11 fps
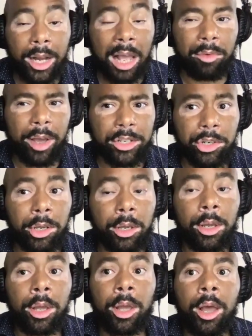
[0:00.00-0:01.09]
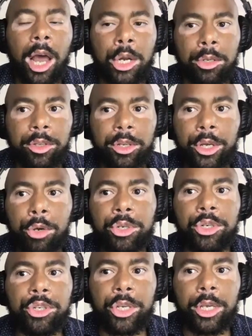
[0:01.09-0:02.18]
And have actually another coach,
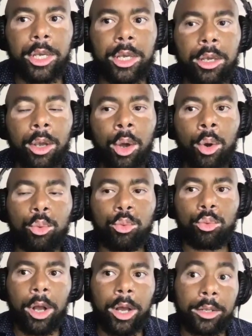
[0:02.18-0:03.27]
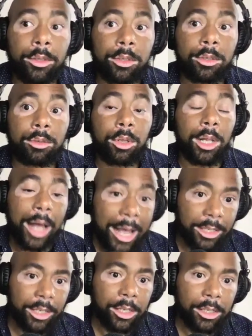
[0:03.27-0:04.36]
she runs
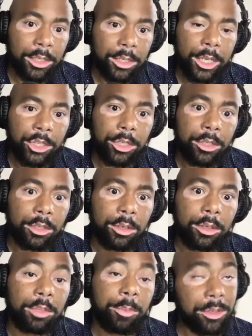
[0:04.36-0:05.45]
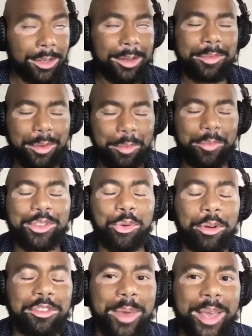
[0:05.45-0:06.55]
classes and teaches, especially
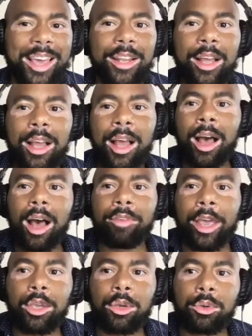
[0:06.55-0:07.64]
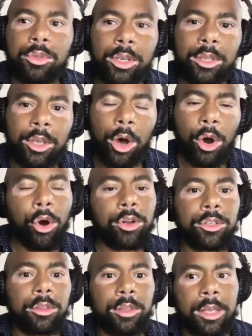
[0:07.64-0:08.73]
towards men, of like using the
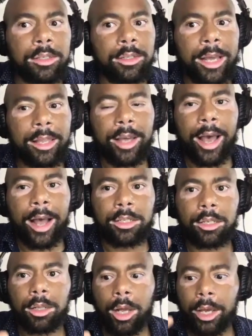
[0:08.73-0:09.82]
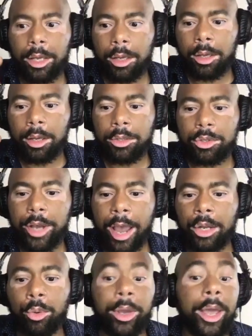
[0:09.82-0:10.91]
arts and things like that to like
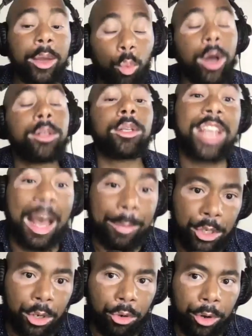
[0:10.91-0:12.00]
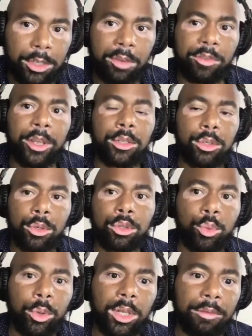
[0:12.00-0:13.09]
channel, one, to tap into your creativity, and two,
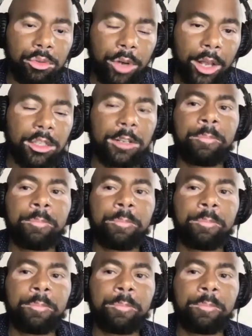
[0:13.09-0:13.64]
to relieve stress.